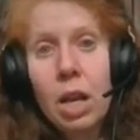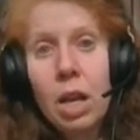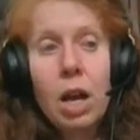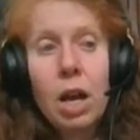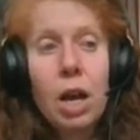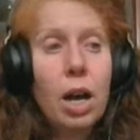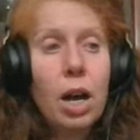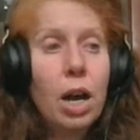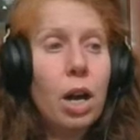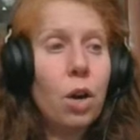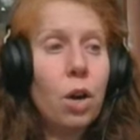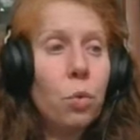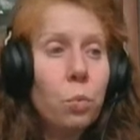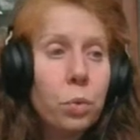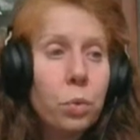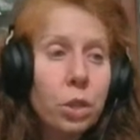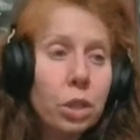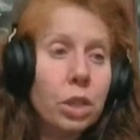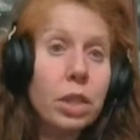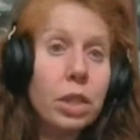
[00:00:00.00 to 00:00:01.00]
Uh,
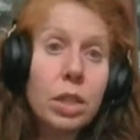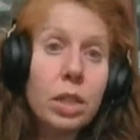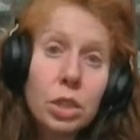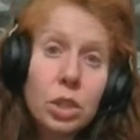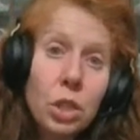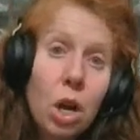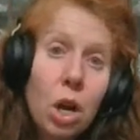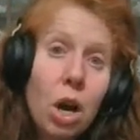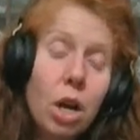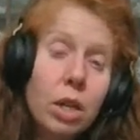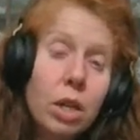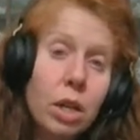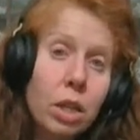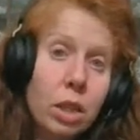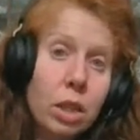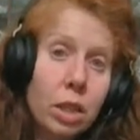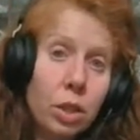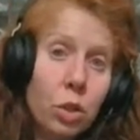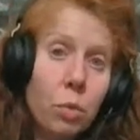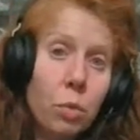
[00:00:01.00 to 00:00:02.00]
we're going to talk a
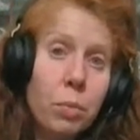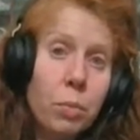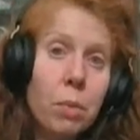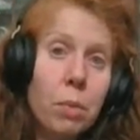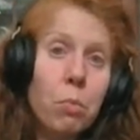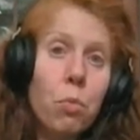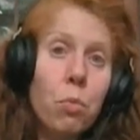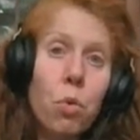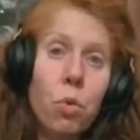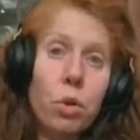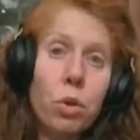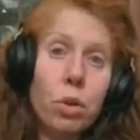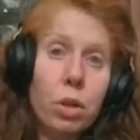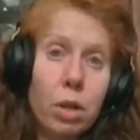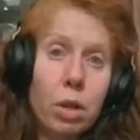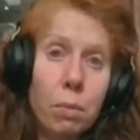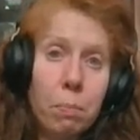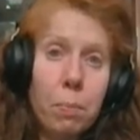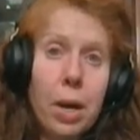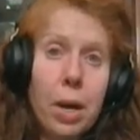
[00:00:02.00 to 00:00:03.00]
little bit more
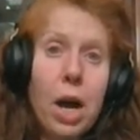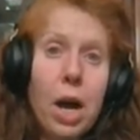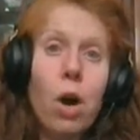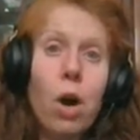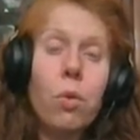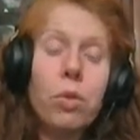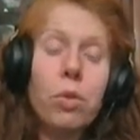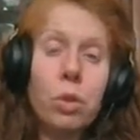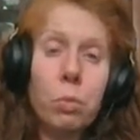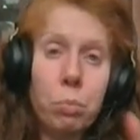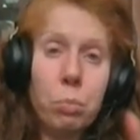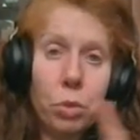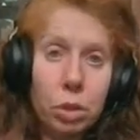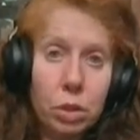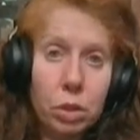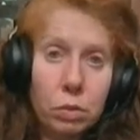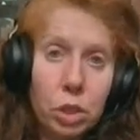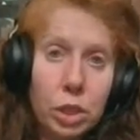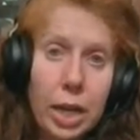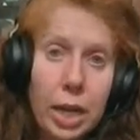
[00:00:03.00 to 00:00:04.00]
about the Book
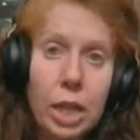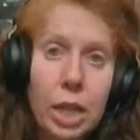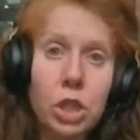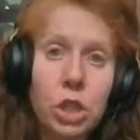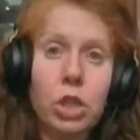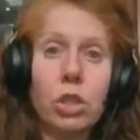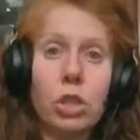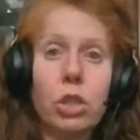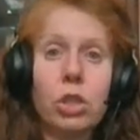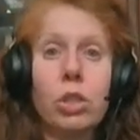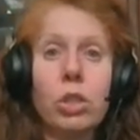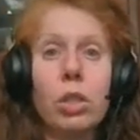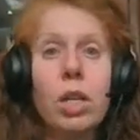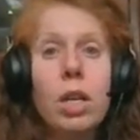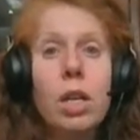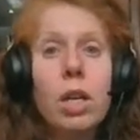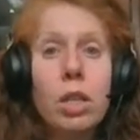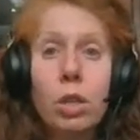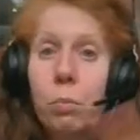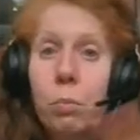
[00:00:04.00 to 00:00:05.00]
of Jasher,
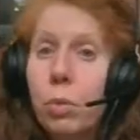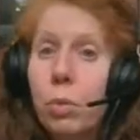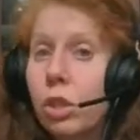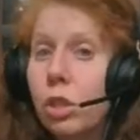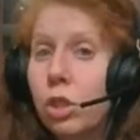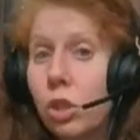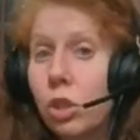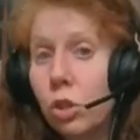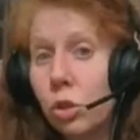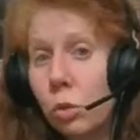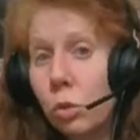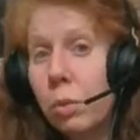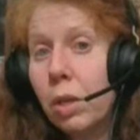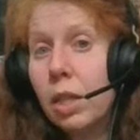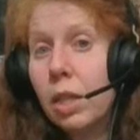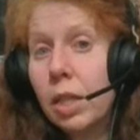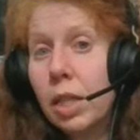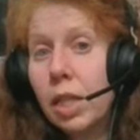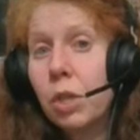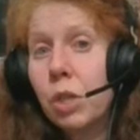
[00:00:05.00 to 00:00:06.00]
the Book of
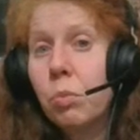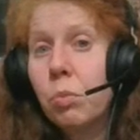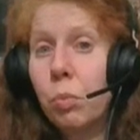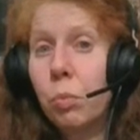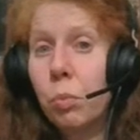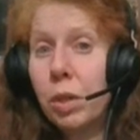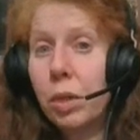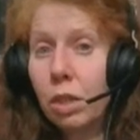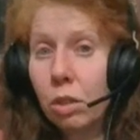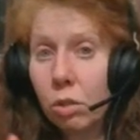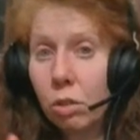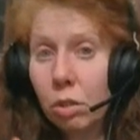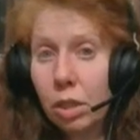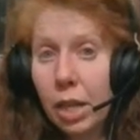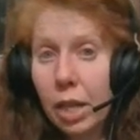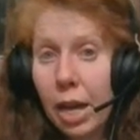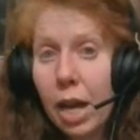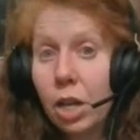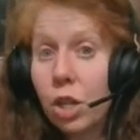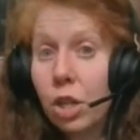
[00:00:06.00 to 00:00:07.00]
Jubilee, when we look
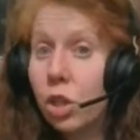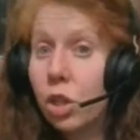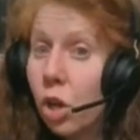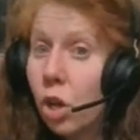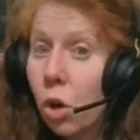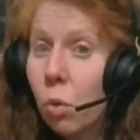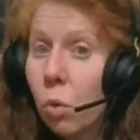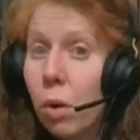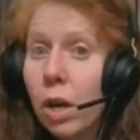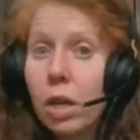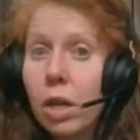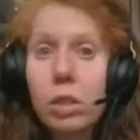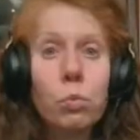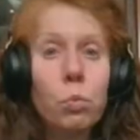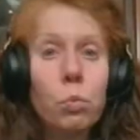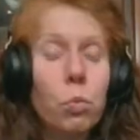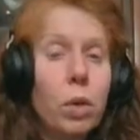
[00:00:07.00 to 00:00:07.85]
at Noah.